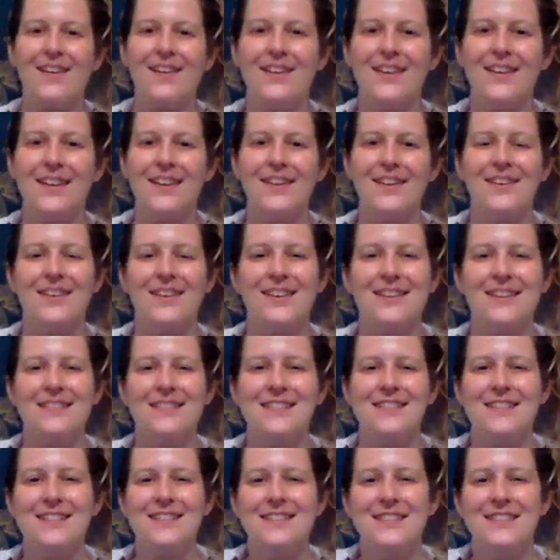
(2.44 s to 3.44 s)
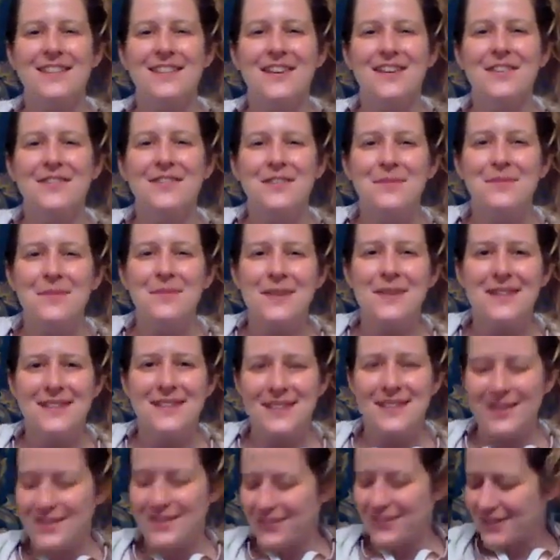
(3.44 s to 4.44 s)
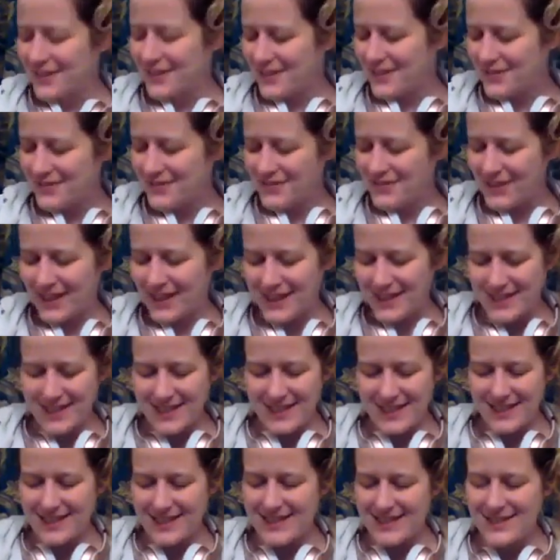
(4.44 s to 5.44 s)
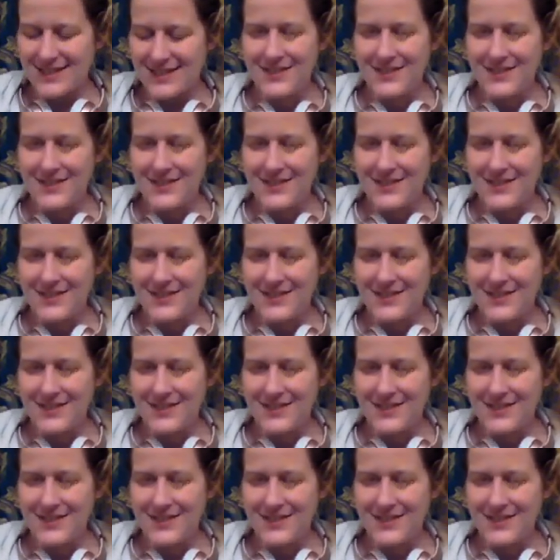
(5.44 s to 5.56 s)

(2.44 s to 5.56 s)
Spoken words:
Hi guys, I just covered myself in confetti,